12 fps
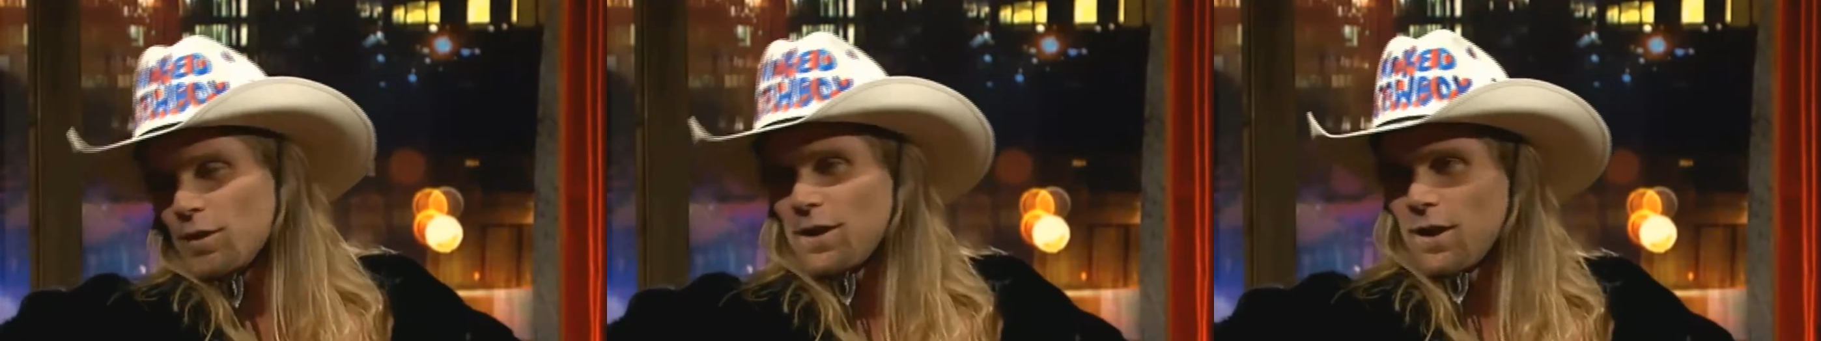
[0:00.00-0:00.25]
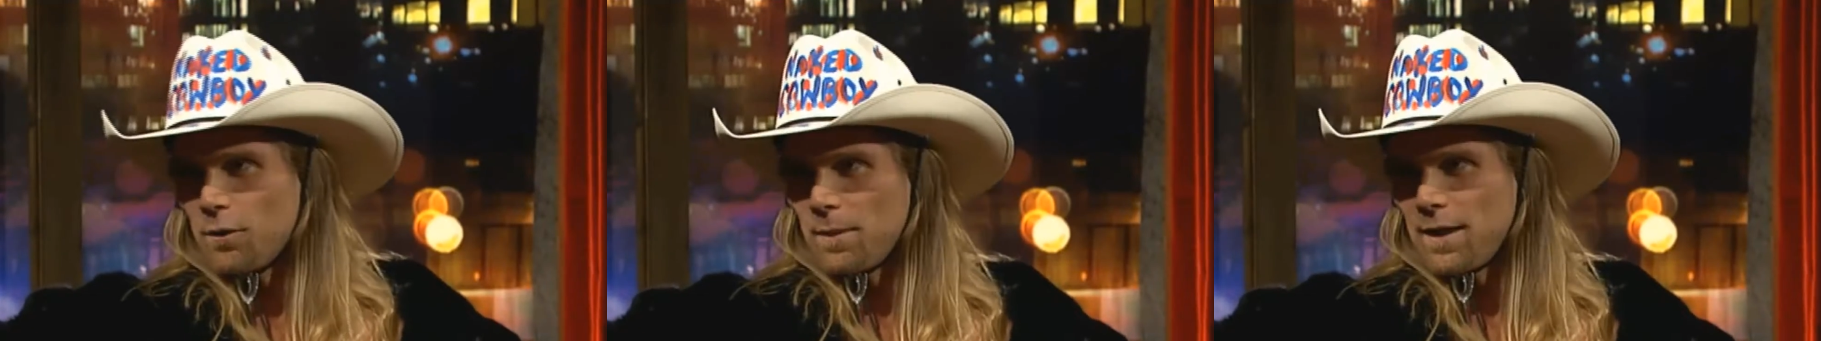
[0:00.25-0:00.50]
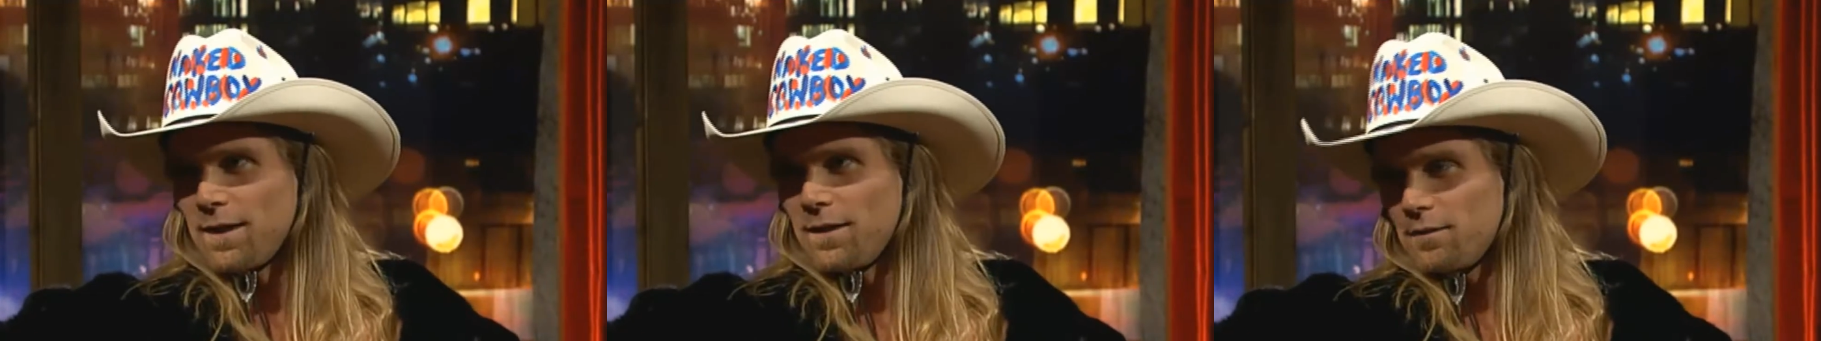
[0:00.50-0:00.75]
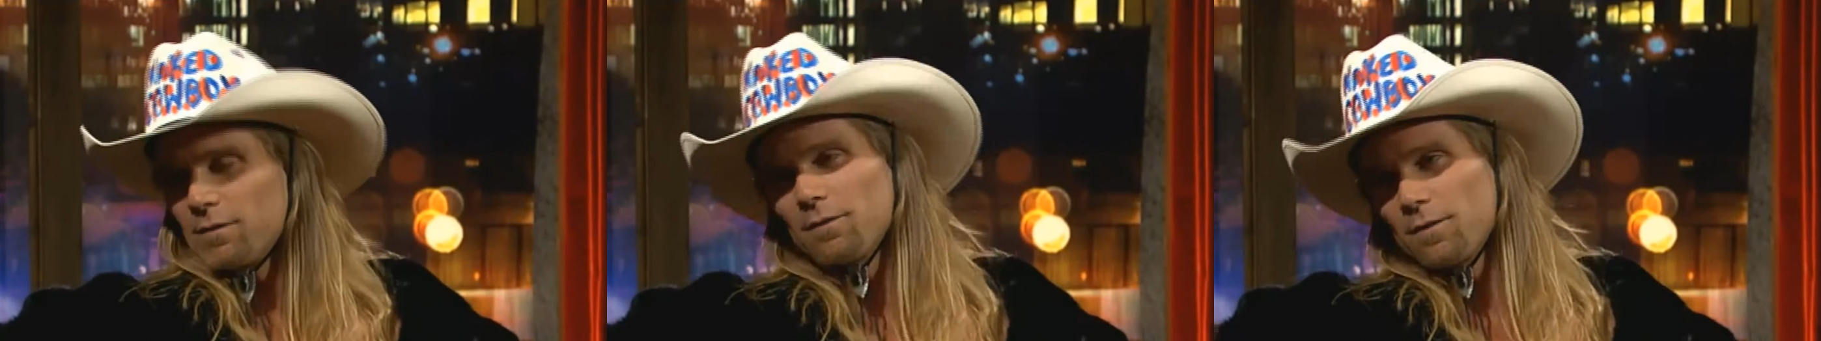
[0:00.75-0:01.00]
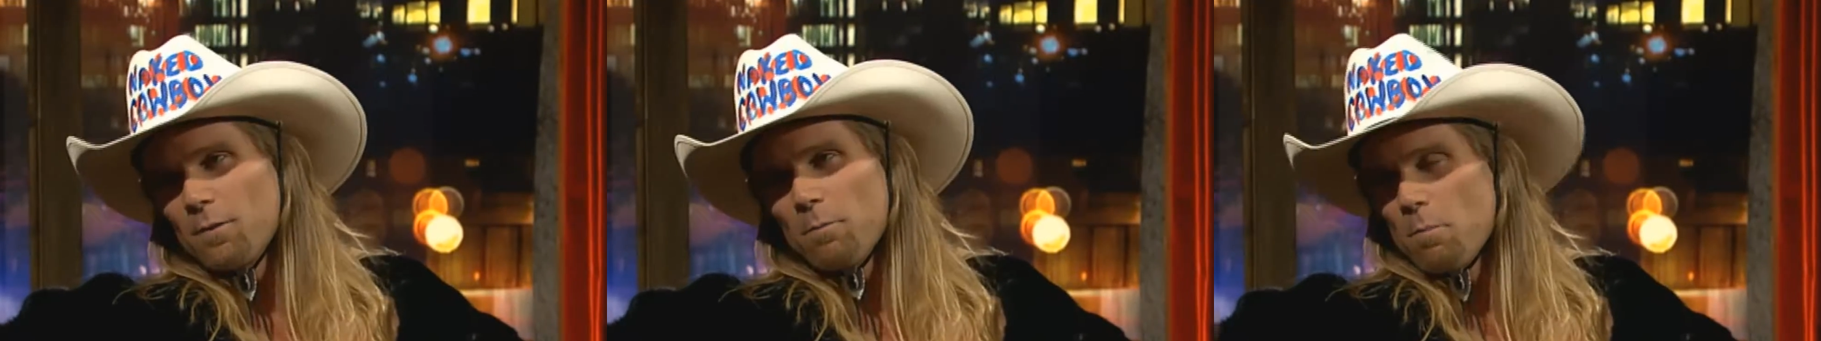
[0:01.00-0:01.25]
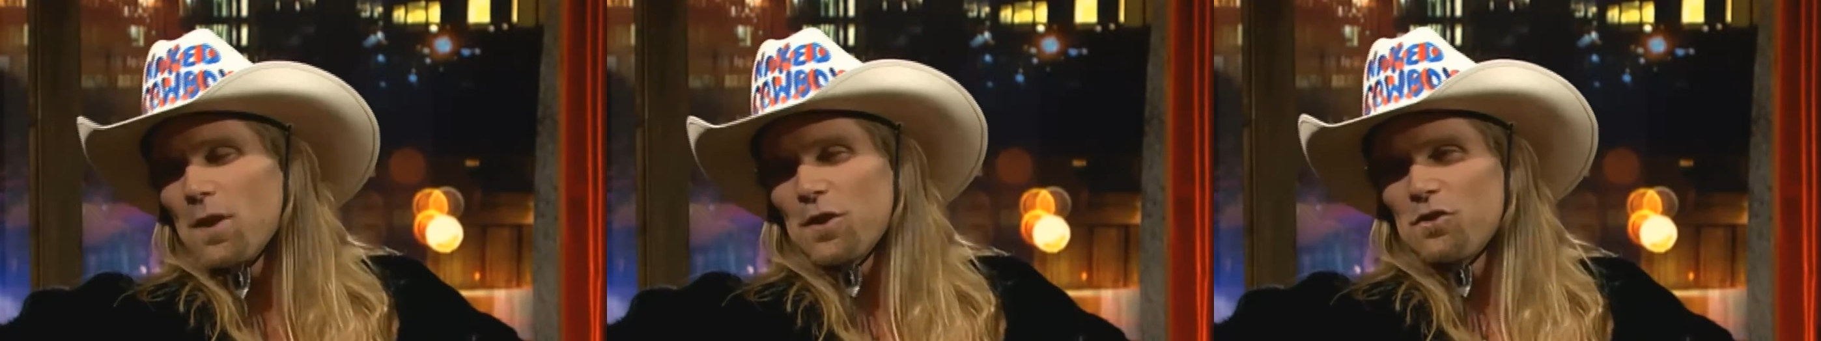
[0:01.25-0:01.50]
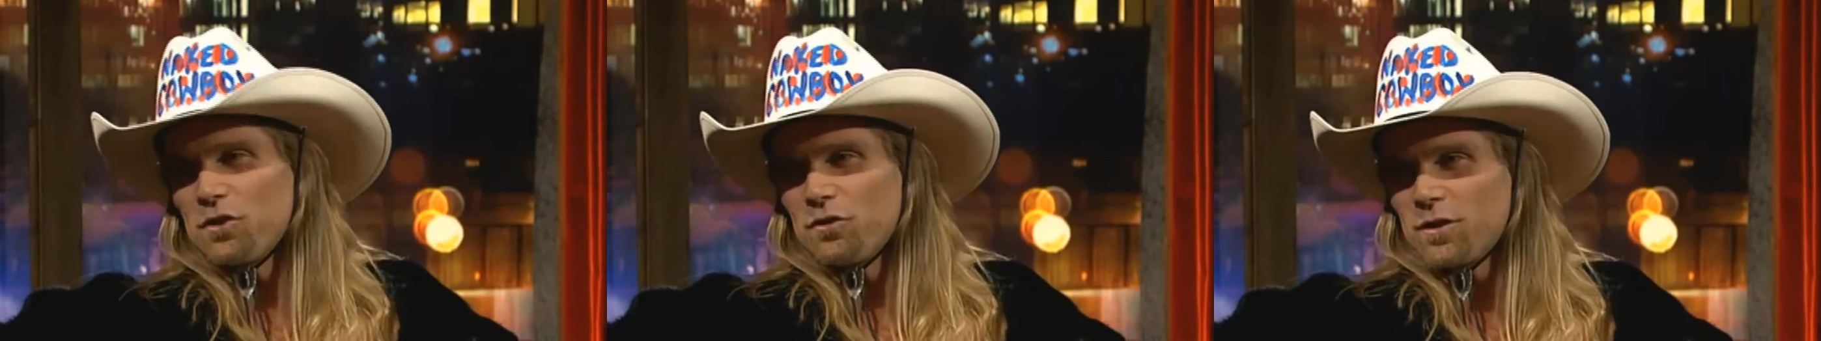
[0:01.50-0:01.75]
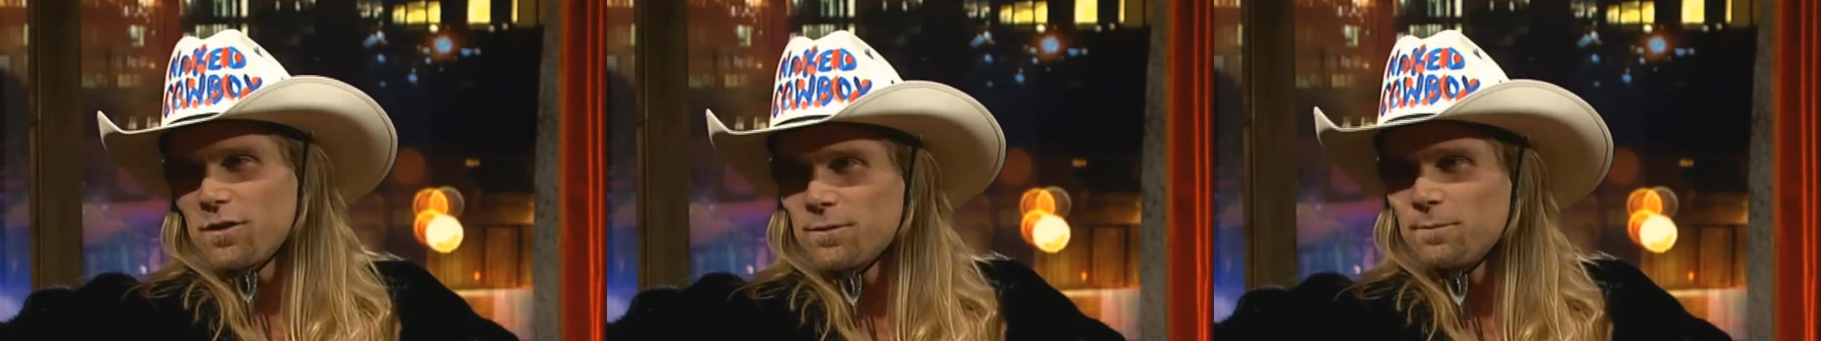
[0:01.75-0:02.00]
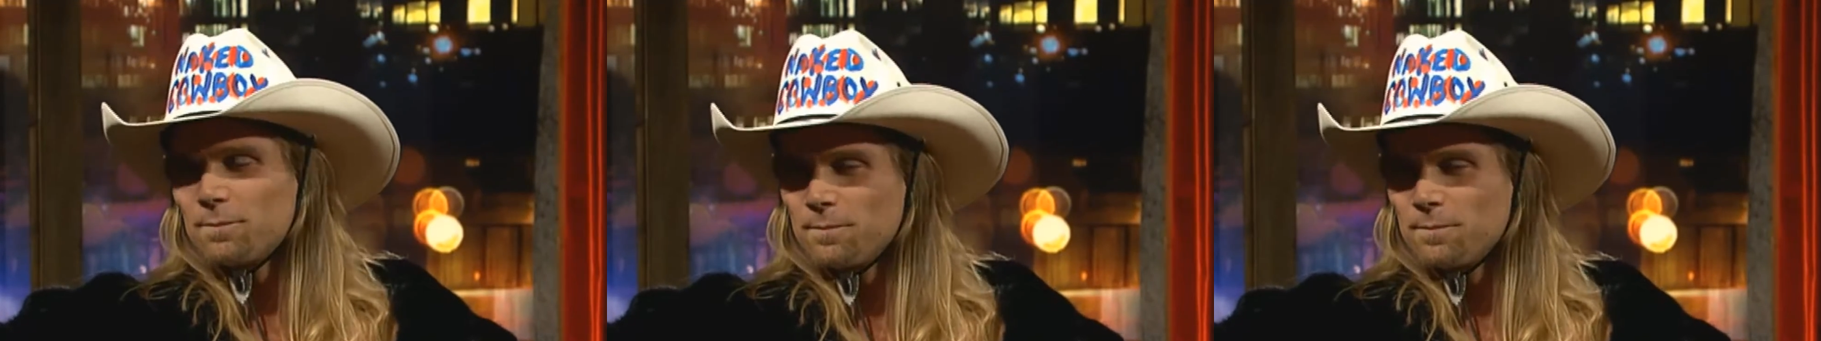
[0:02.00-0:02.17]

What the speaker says: made it much easier.